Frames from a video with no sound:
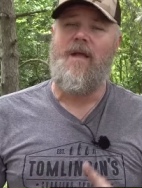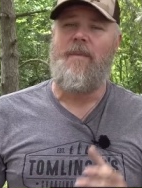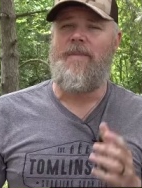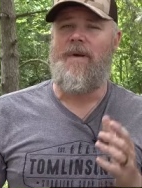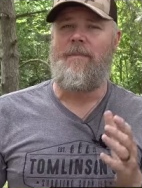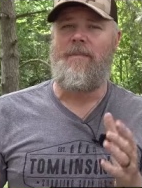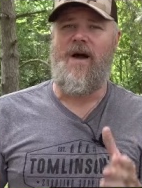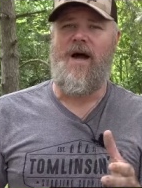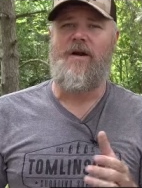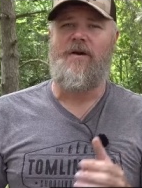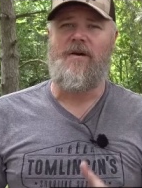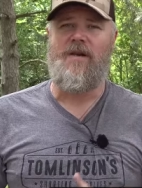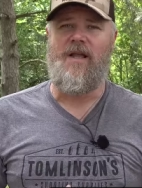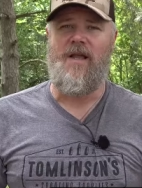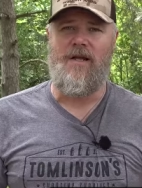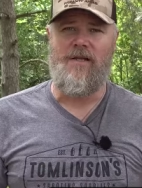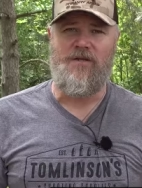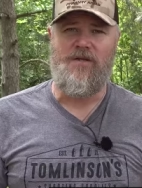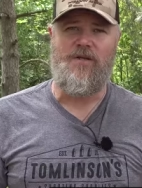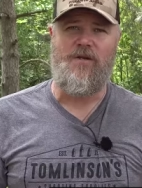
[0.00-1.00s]
But Modern
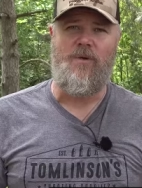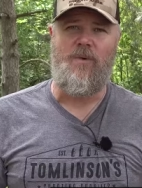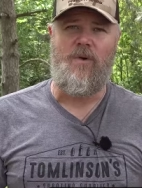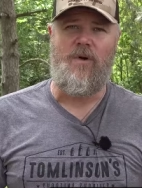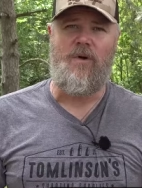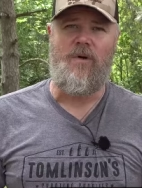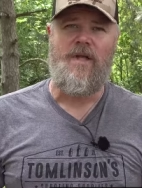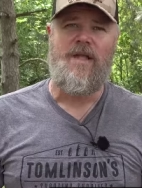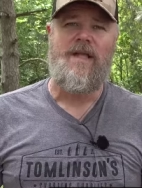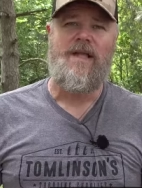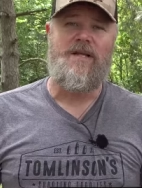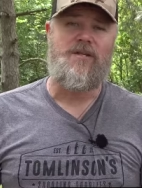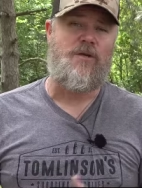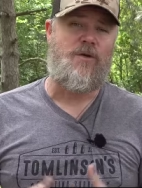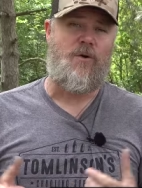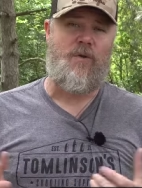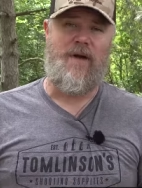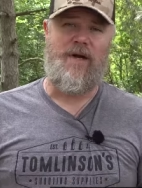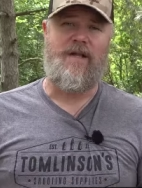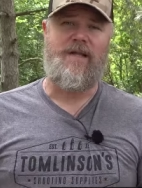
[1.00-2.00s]
Gun School is an
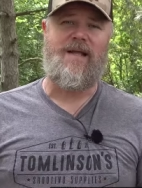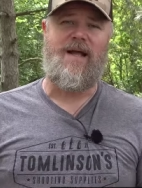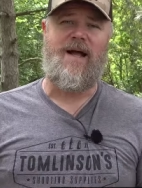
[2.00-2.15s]
accredited